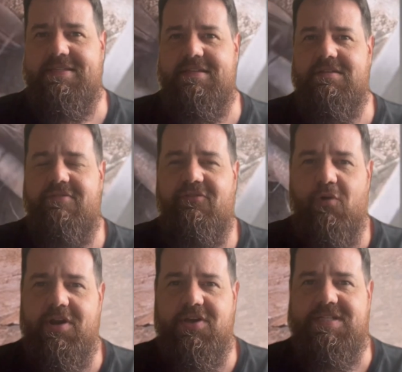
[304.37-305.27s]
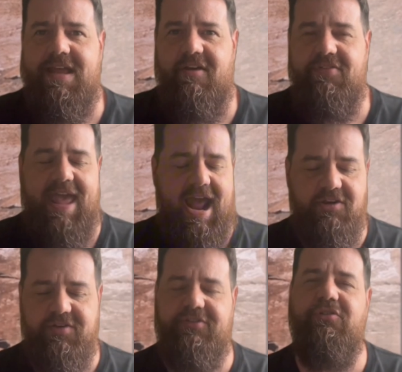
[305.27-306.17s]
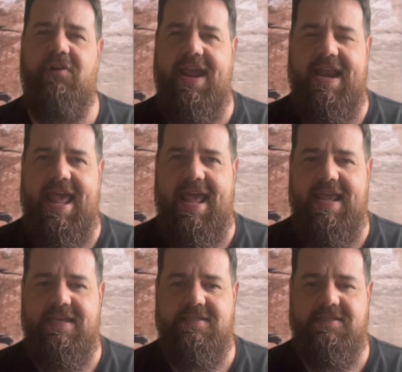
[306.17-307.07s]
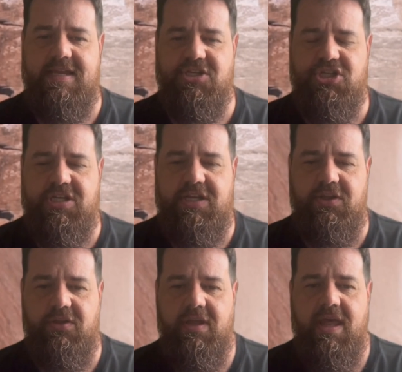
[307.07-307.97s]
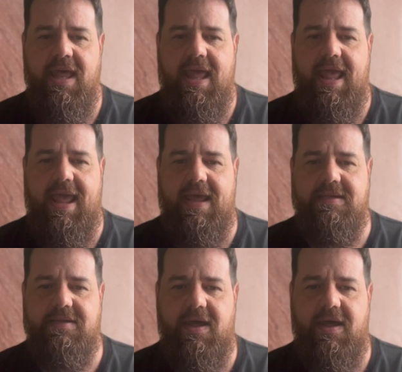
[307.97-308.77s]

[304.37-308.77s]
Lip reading: this for yourself. The actors are great, Haze and Sheil, and